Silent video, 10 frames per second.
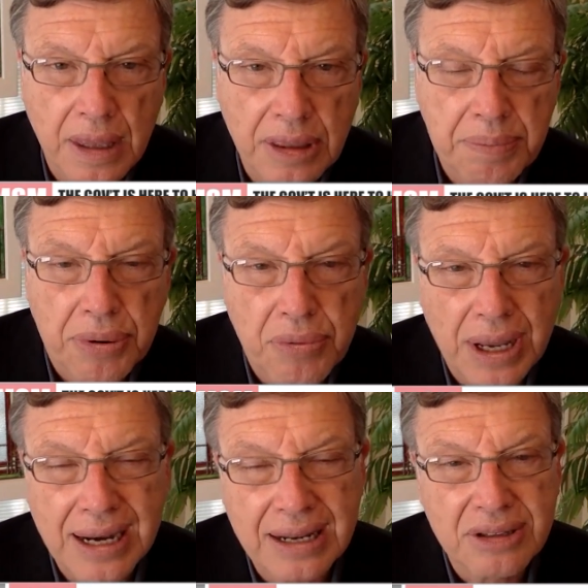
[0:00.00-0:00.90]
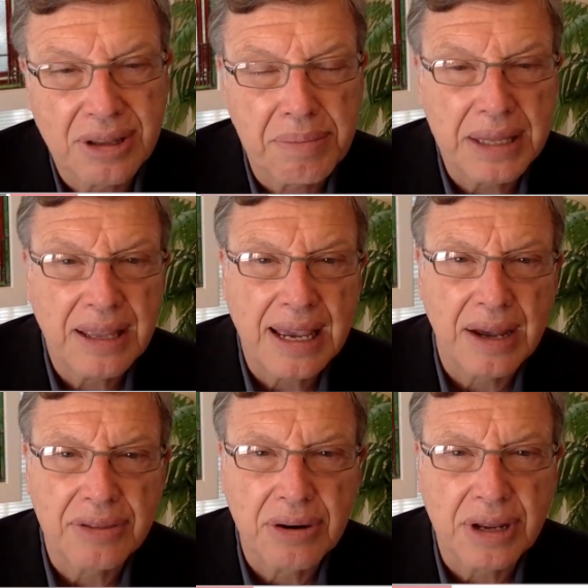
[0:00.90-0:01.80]
They paraded El Demente
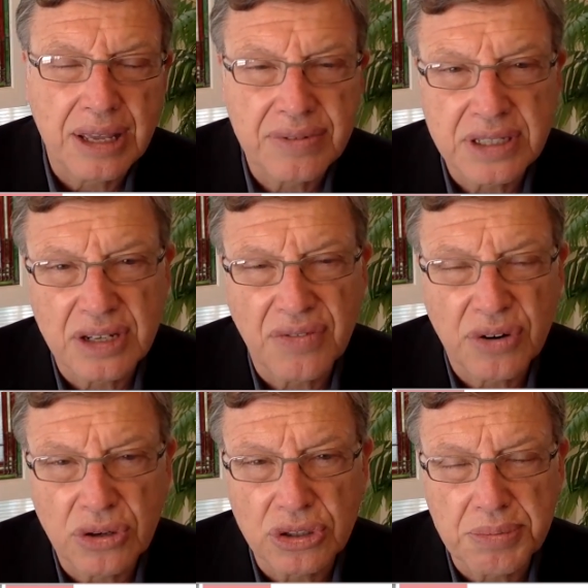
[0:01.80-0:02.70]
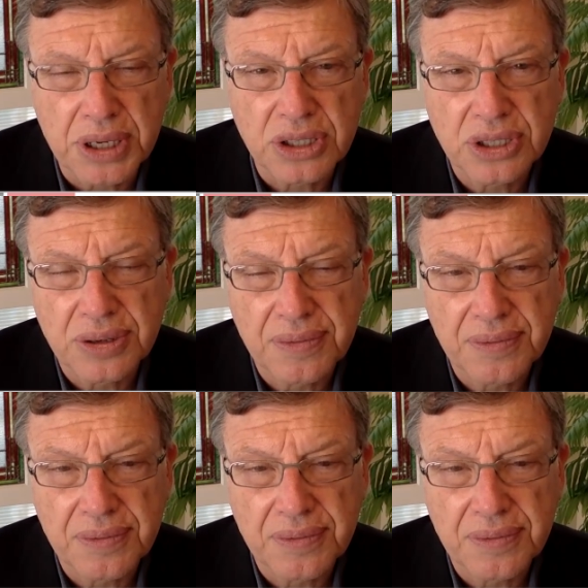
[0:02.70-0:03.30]
out there to give his Inferno speech.